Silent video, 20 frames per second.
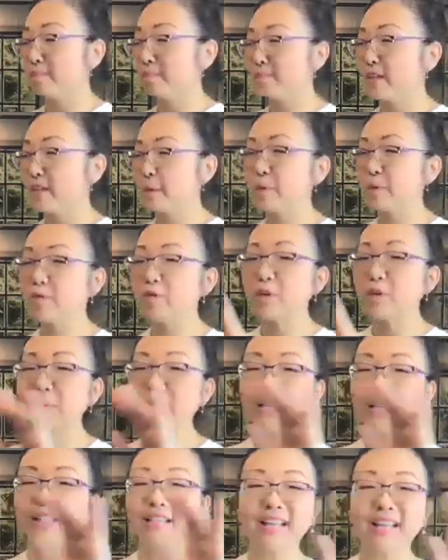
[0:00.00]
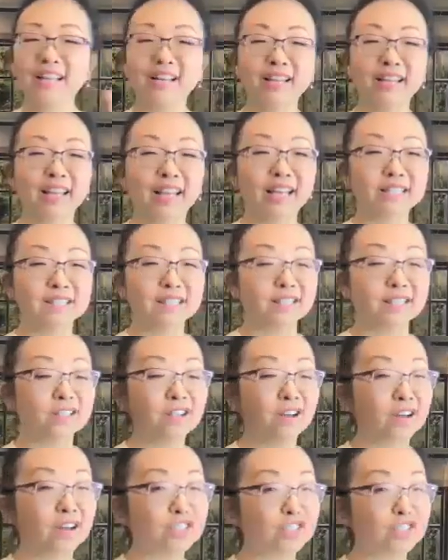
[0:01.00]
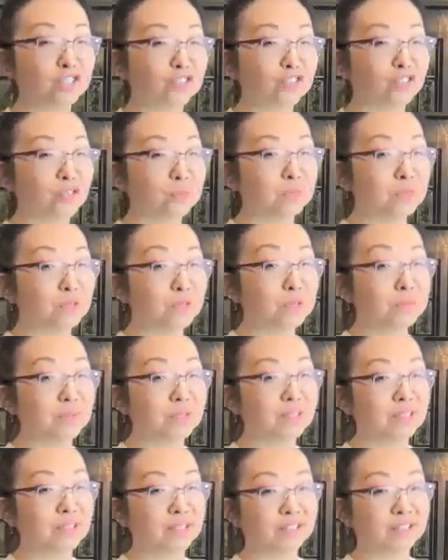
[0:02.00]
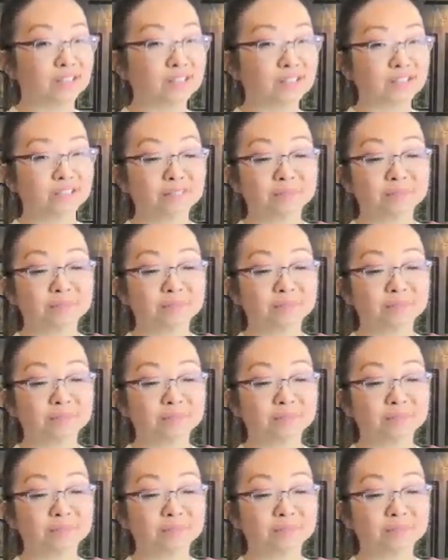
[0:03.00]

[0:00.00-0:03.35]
Let me repeat that in case I lost you for a moment there.